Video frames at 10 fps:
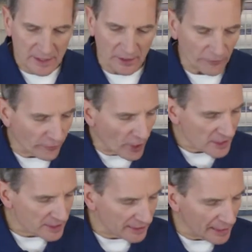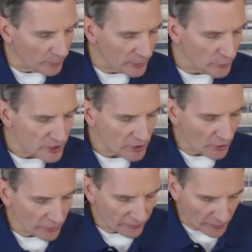the faucet. Now, when you
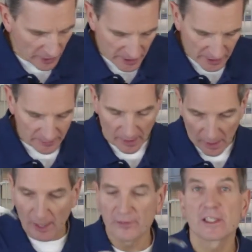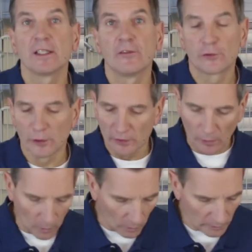install the faucet, obviously you've drilled the
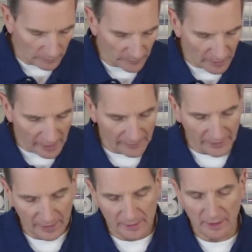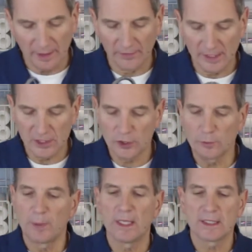hole, and then these
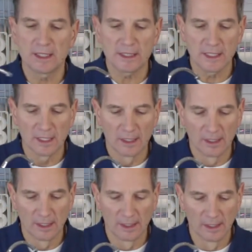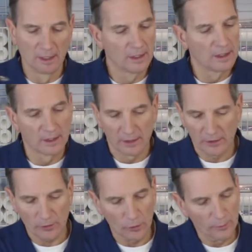two pieces,
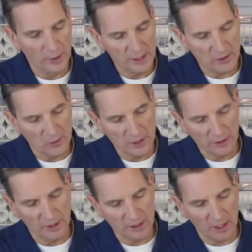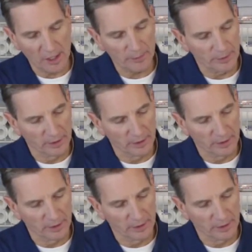the chrome piece goes on the top,